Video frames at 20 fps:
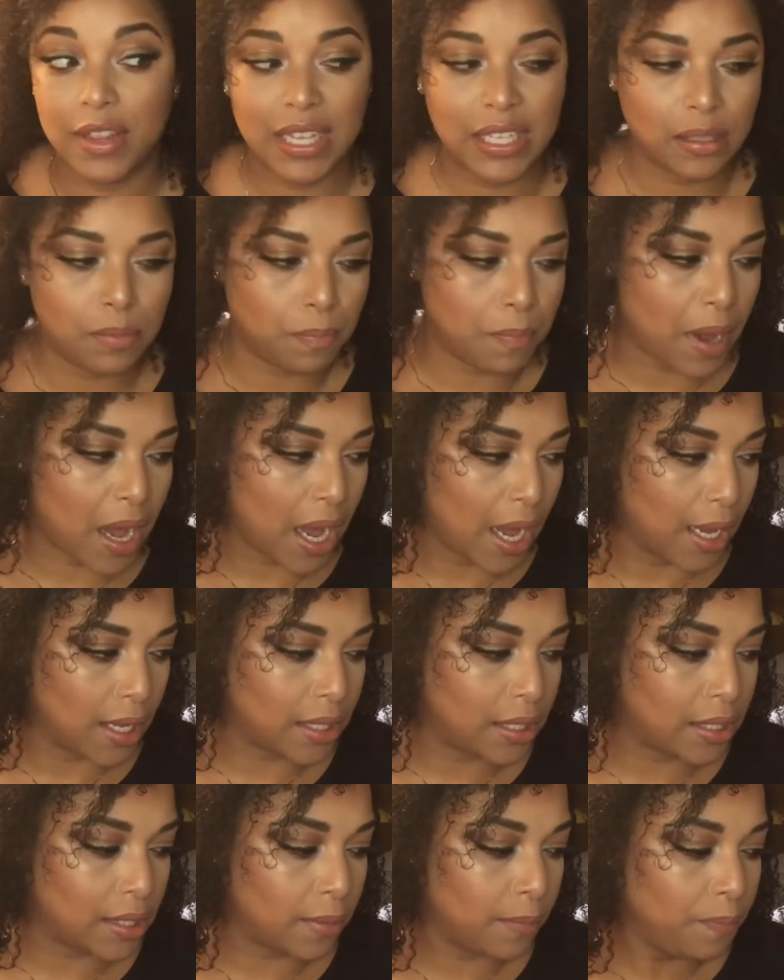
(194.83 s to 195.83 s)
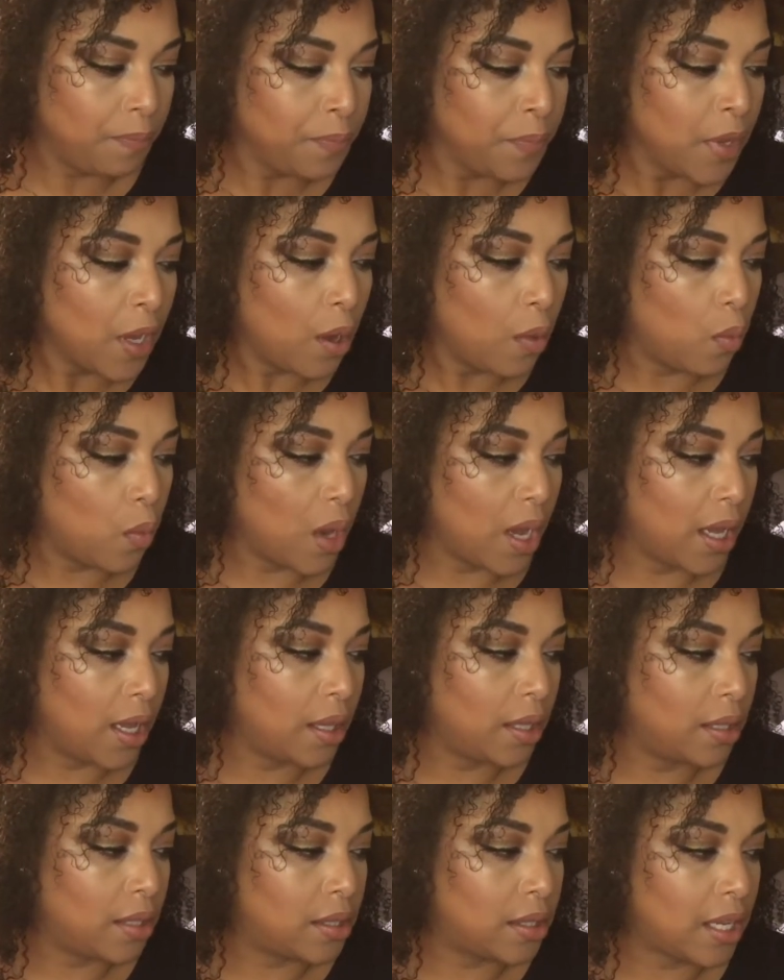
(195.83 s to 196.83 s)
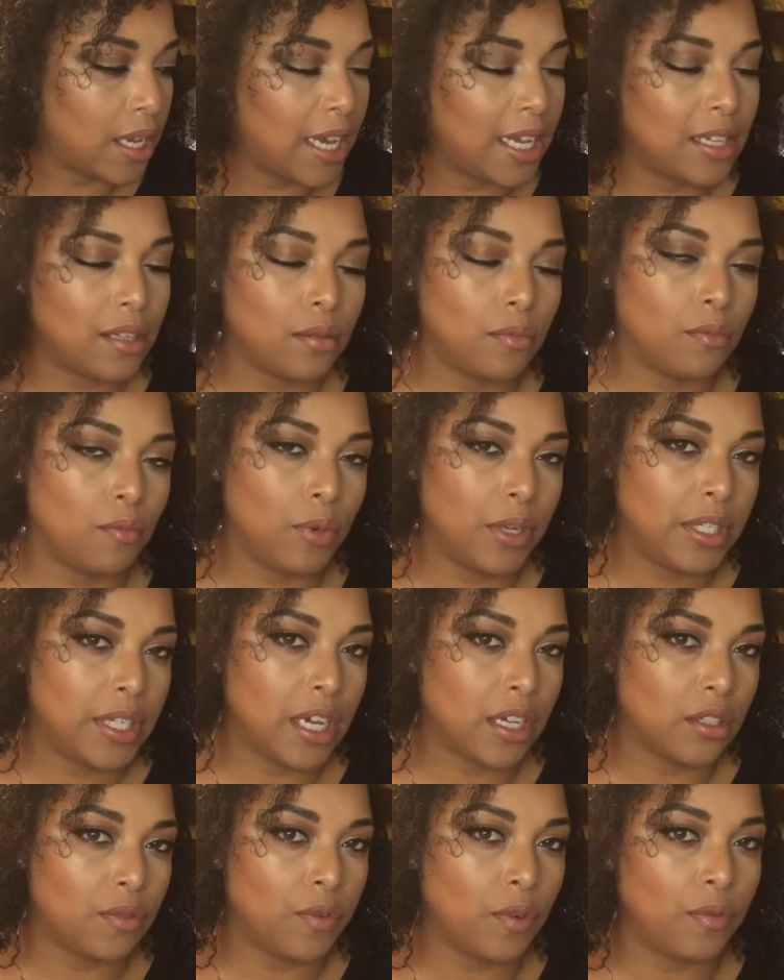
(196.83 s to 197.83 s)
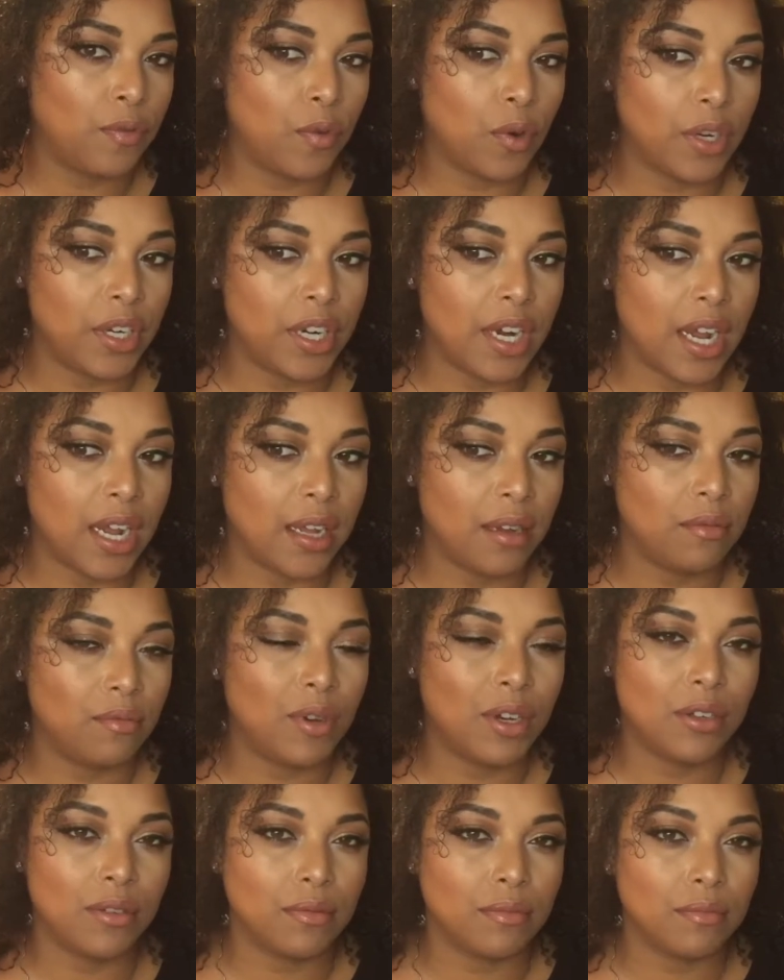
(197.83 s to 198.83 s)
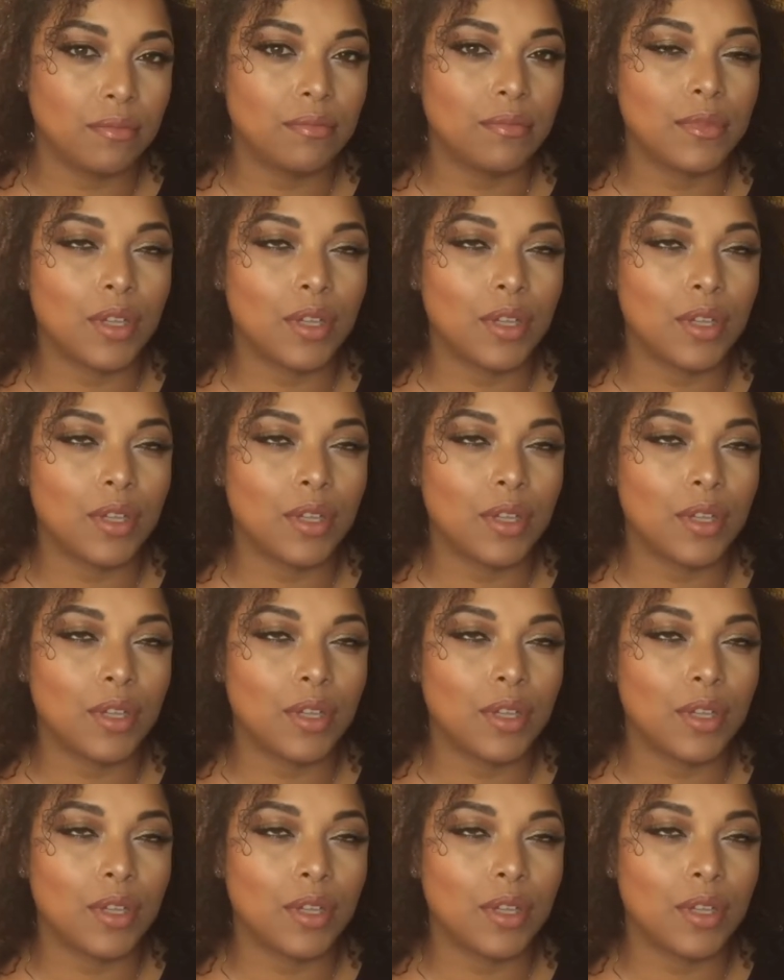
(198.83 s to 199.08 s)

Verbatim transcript: This box was, it retails for 49 Well,